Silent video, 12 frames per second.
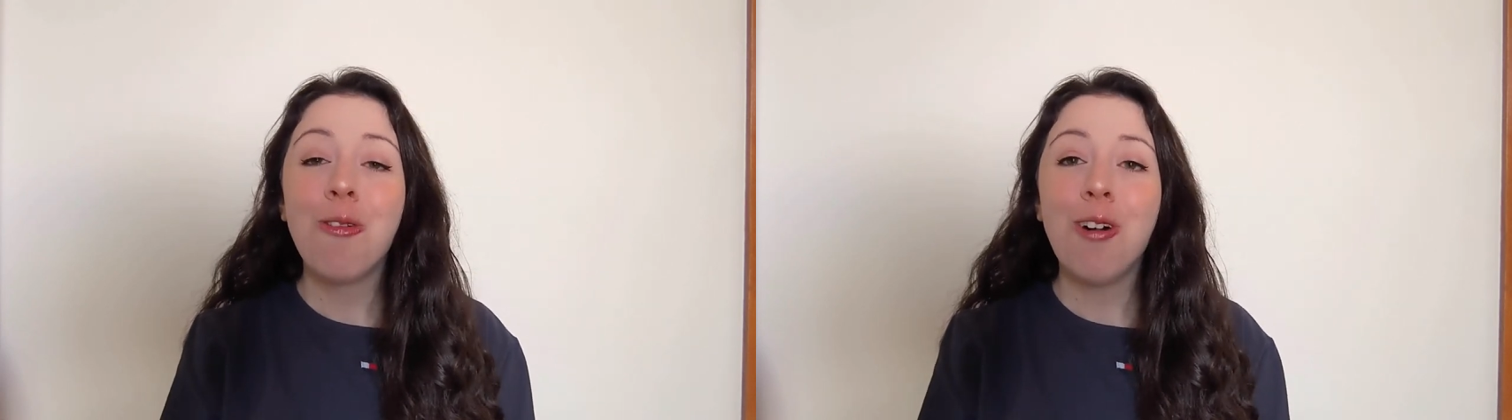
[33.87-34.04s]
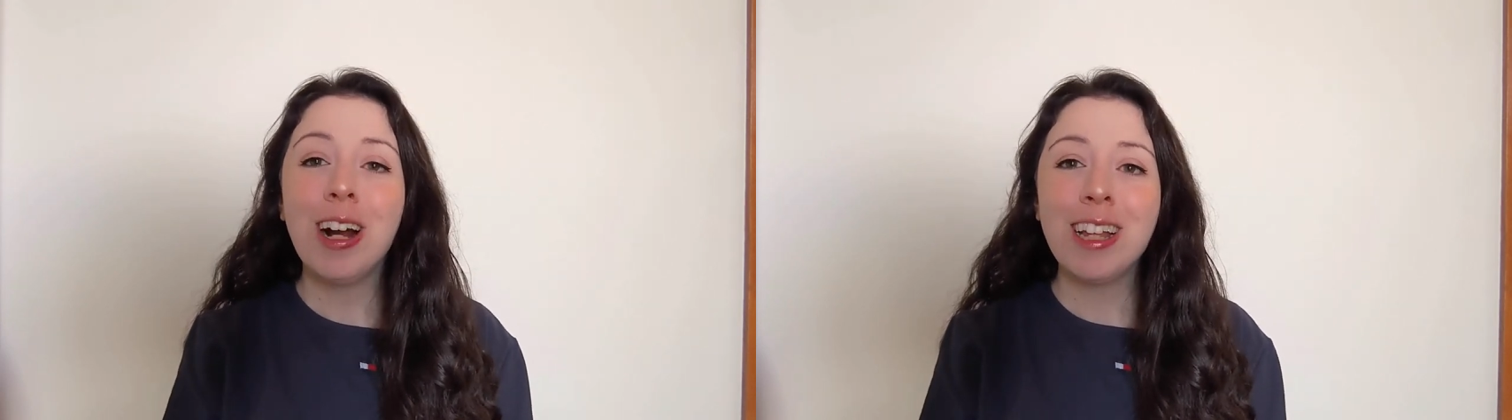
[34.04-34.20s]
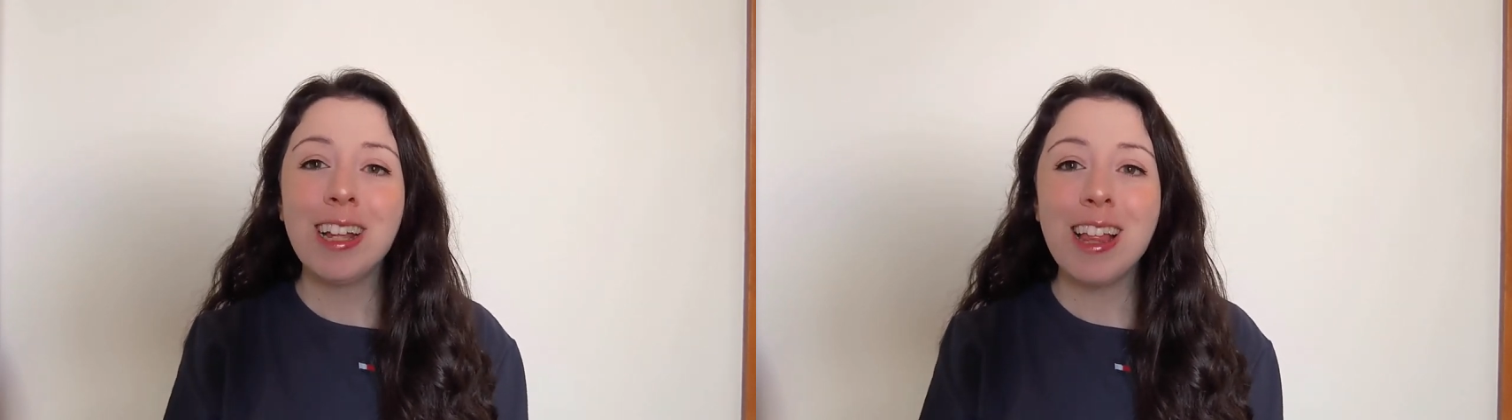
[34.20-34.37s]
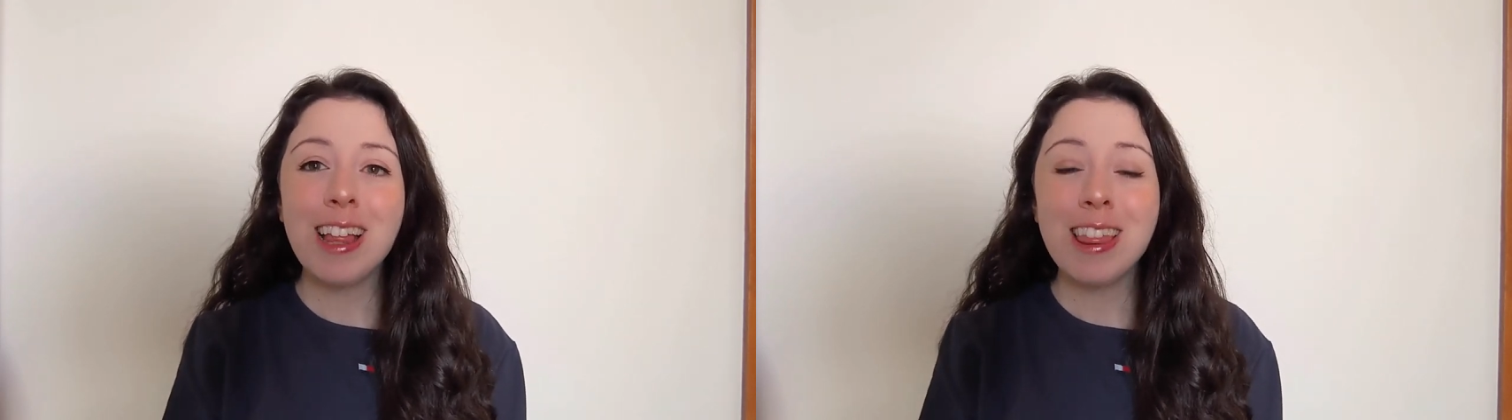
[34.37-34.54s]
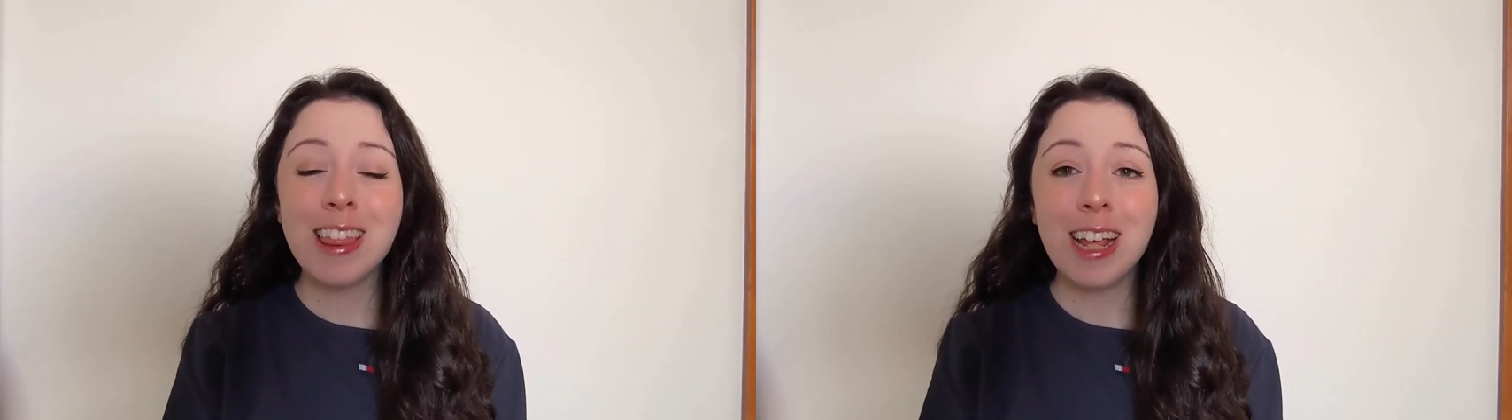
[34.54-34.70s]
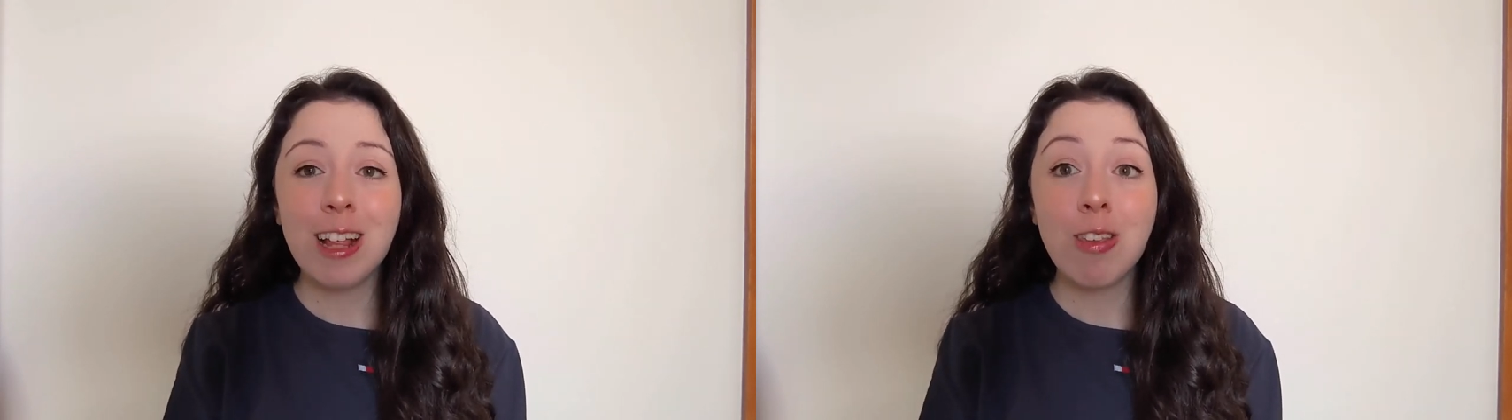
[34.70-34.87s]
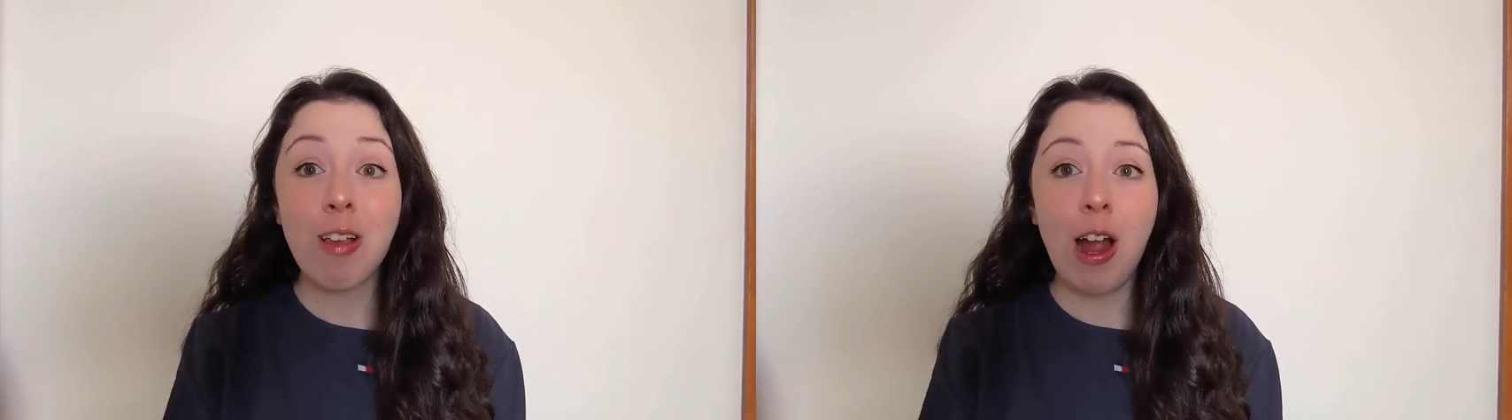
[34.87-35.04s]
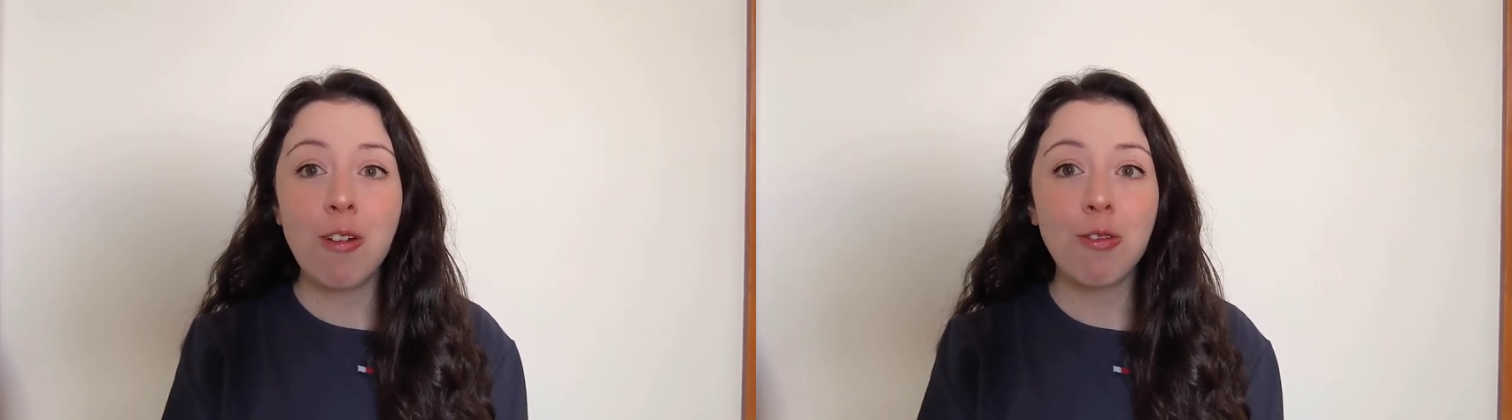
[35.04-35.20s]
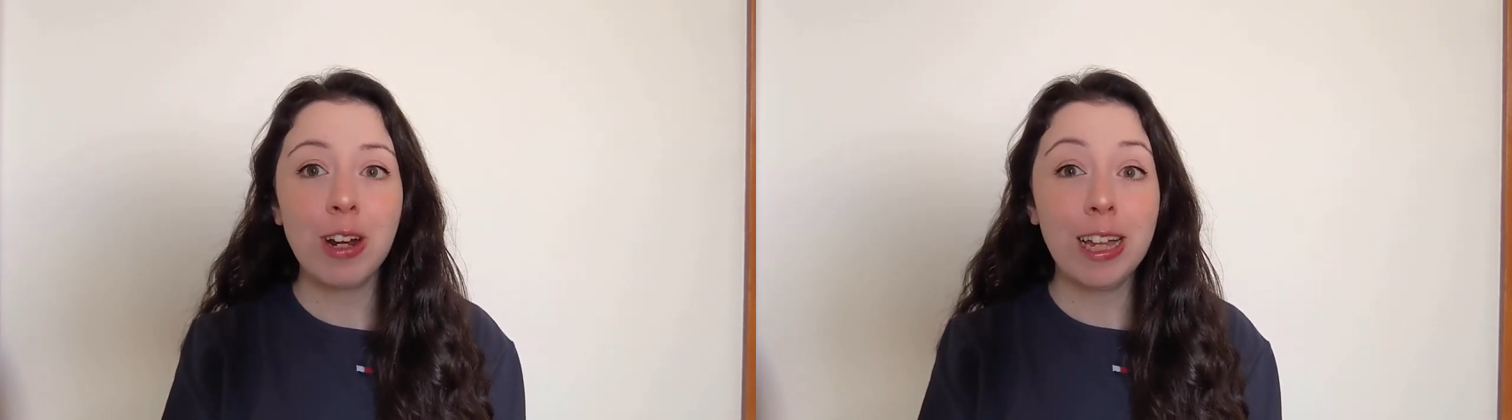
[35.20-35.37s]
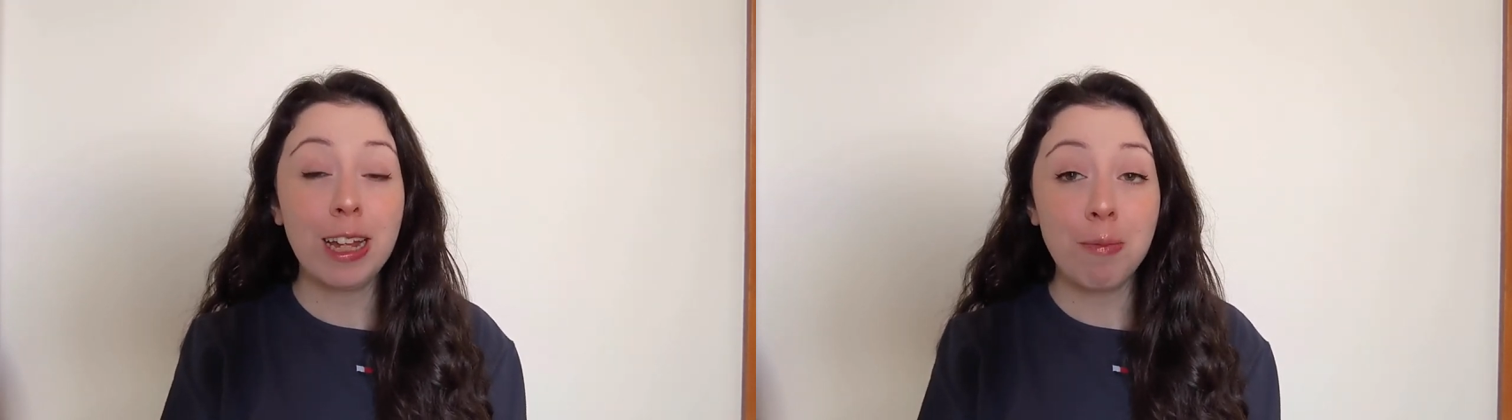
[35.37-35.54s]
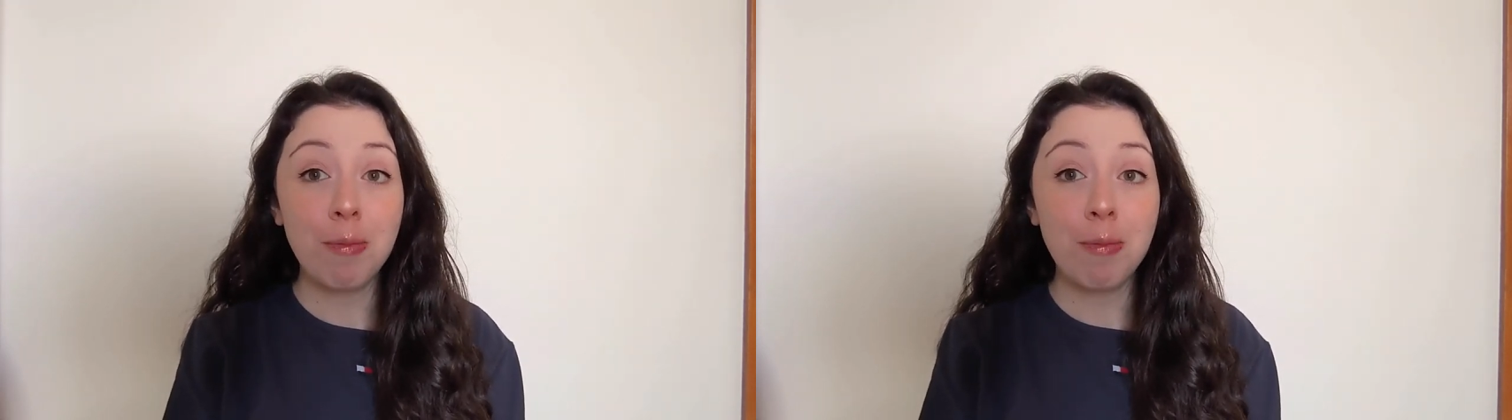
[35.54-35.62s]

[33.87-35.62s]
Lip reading: One of the things I really